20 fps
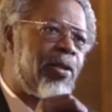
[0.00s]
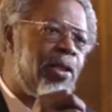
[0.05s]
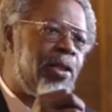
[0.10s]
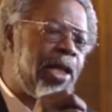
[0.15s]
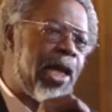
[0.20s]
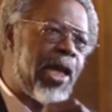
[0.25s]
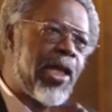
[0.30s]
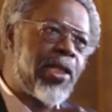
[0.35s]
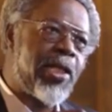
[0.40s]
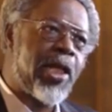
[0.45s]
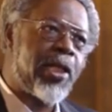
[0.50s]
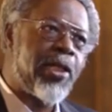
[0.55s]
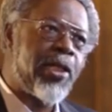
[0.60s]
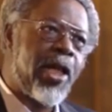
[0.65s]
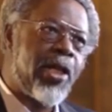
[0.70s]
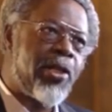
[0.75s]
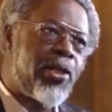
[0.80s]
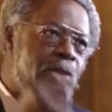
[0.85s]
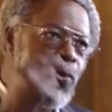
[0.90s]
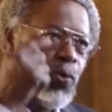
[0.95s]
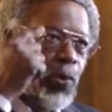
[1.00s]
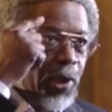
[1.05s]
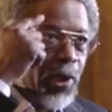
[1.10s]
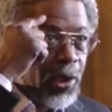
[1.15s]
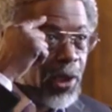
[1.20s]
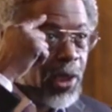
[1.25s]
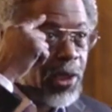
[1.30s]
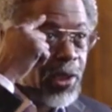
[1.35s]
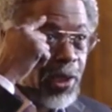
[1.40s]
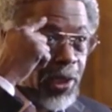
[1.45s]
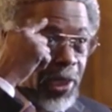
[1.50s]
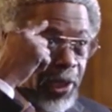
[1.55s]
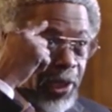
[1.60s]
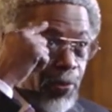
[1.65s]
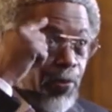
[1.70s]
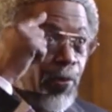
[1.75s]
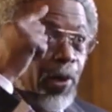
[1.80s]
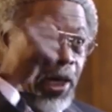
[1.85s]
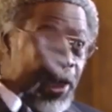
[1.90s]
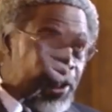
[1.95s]
Today's technology really does
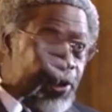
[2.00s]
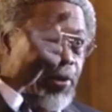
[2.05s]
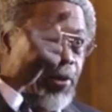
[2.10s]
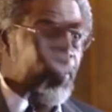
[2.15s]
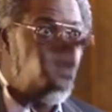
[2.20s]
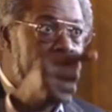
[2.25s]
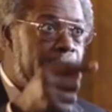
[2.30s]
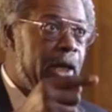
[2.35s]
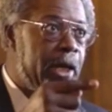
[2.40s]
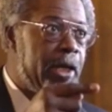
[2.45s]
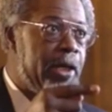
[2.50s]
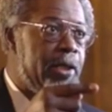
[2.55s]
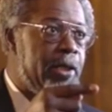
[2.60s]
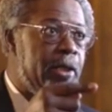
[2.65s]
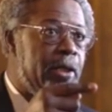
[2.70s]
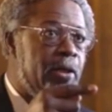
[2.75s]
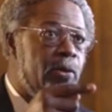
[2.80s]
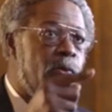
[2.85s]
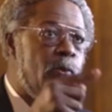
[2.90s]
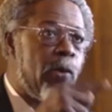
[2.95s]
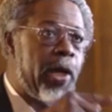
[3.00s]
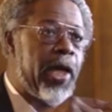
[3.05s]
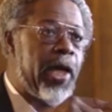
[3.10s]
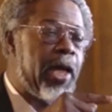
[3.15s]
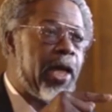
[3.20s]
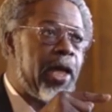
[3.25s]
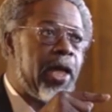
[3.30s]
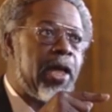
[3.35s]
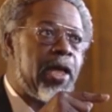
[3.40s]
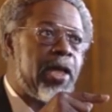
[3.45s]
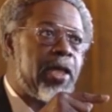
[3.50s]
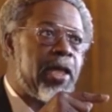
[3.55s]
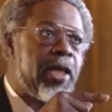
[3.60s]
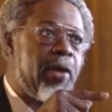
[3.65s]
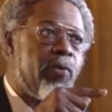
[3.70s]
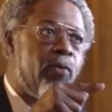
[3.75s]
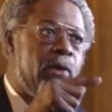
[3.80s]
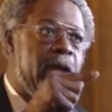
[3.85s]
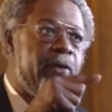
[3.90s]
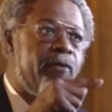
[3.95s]
connect mind to mind in a way
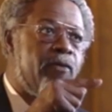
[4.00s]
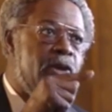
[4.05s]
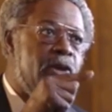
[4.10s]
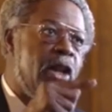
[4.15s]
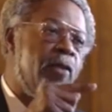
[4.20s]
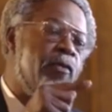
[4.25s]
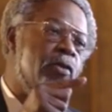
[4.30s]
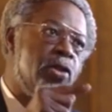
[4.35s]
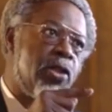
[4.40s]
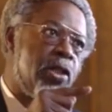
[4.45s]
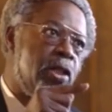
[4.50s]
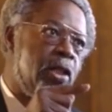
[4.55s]
that we have never